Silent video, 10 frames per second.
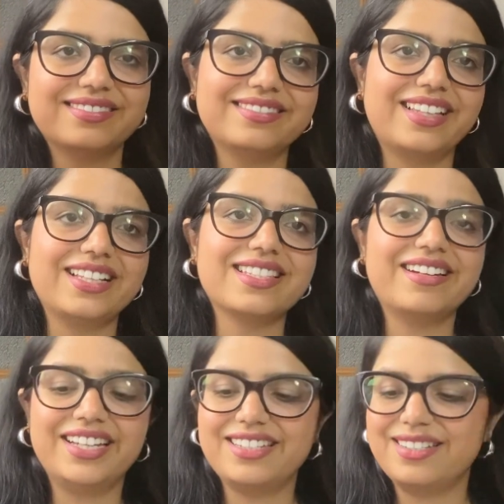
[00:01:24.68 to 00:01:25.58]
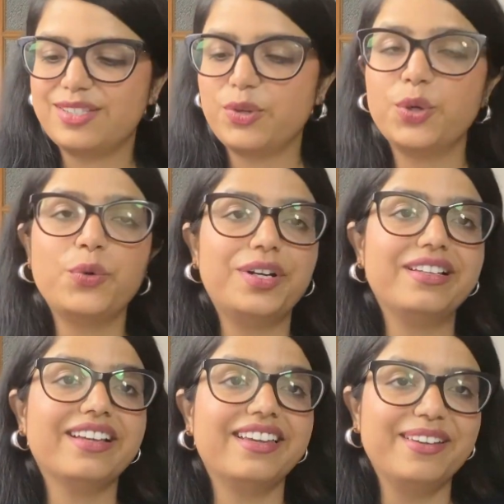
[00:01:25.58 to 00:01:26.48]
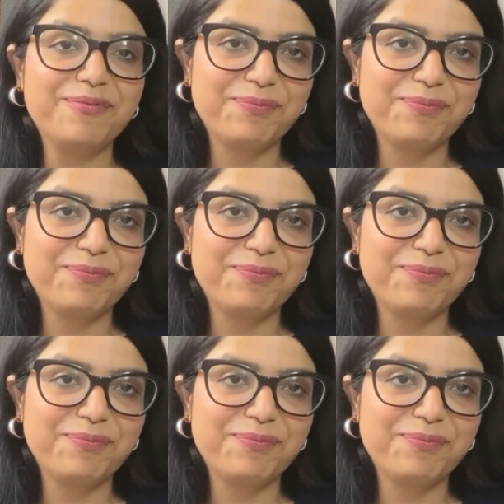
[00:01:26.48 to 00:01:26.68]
That's great. So you were lucky.